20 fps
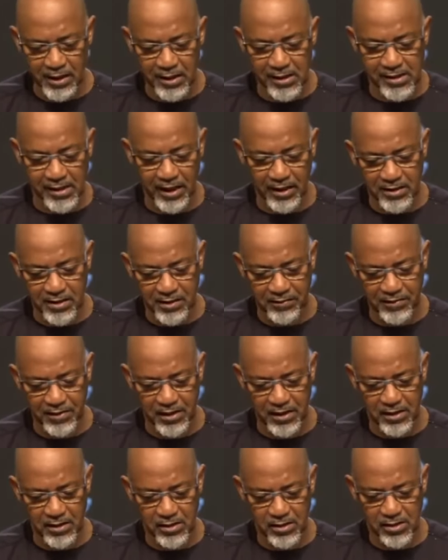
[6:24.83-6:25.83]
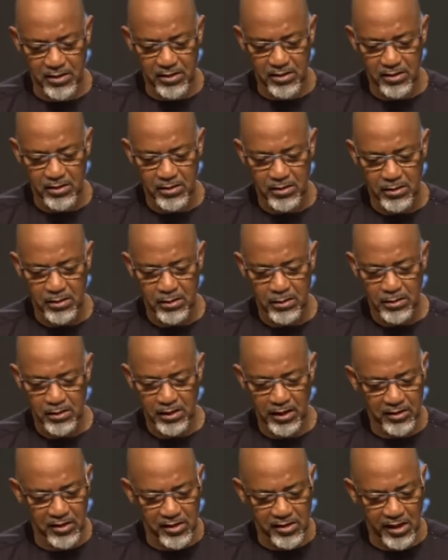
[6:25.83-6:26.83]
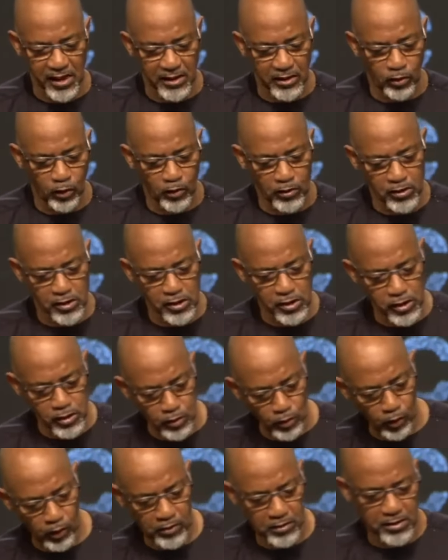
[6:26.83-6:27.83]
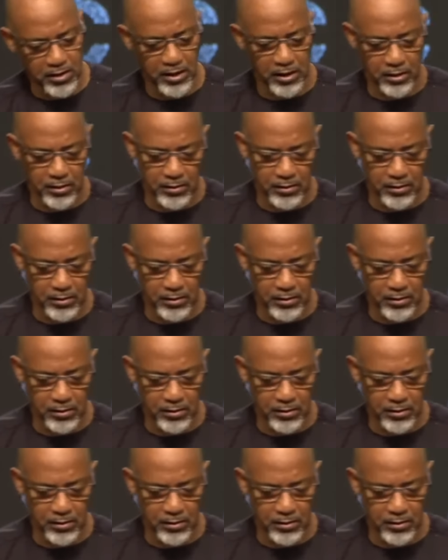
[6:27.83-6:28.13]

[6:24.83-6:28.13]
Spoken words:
its activities, such as unconscious thought.